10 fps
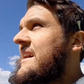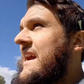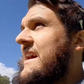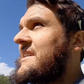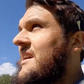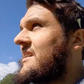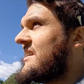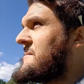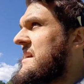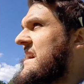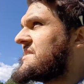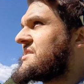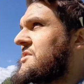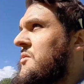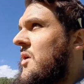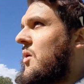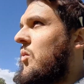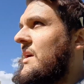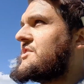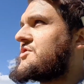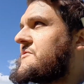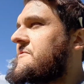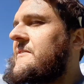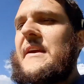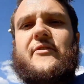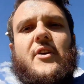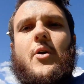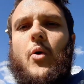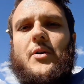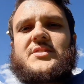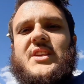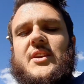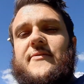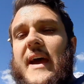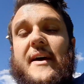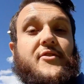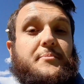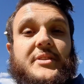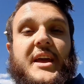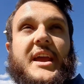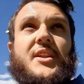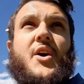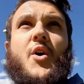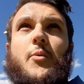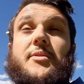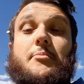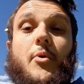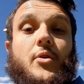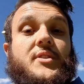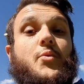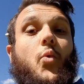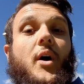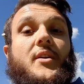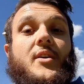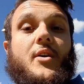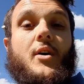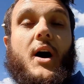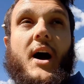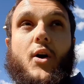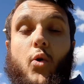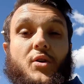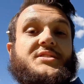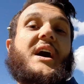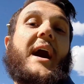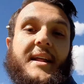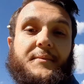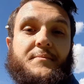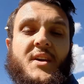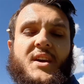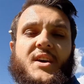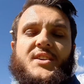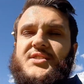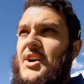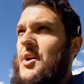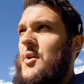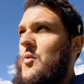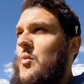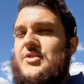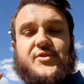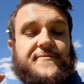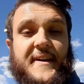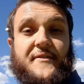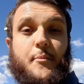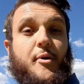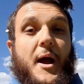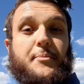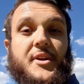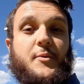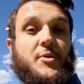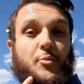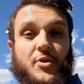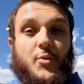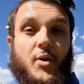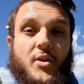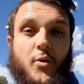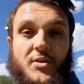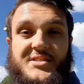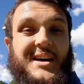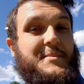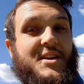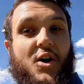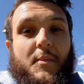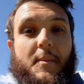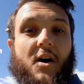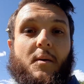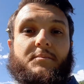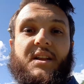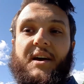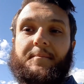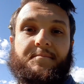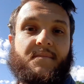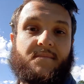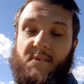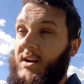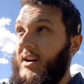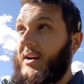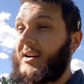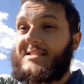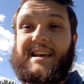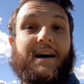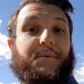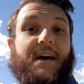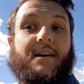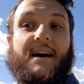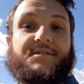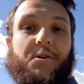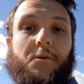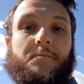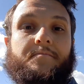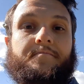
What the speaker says: And let me ask you, what is your favorite course that you've ever played with more than one course on it? So what's your favorite property with more than one course? Let me know, maybe I'll come play it. Let's get on with that last hole.